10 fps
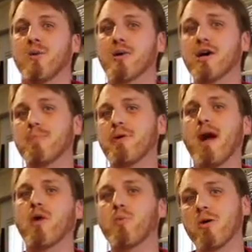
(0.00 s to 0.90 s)
We're gonna put
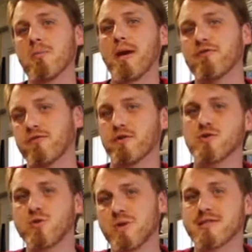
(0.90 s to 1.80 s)
our Will Bake for
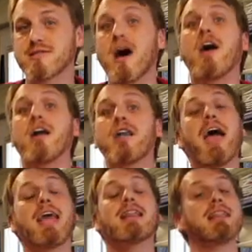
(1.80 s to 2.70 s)
Food twist on
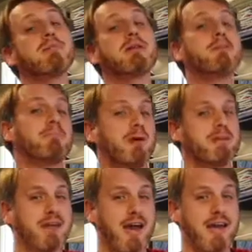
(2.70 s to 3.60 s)
a lemon
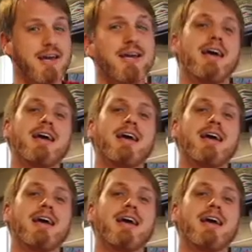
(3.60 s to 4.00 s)
bundt cake.